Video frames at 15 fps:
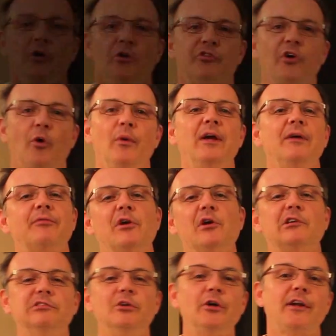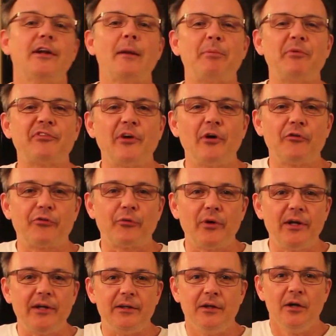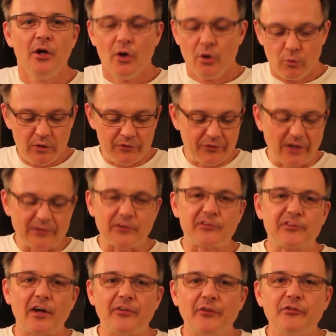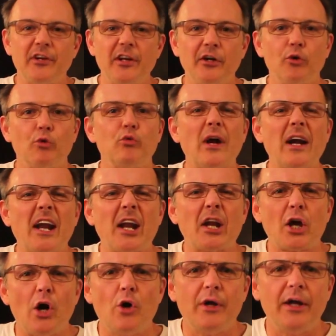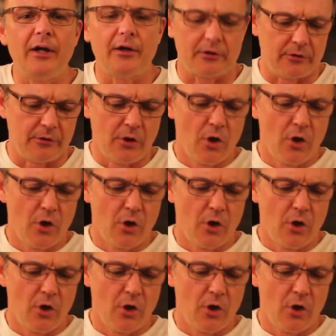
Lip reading: So we have concluded episode 3. We've got the Southern dinner ready to go here.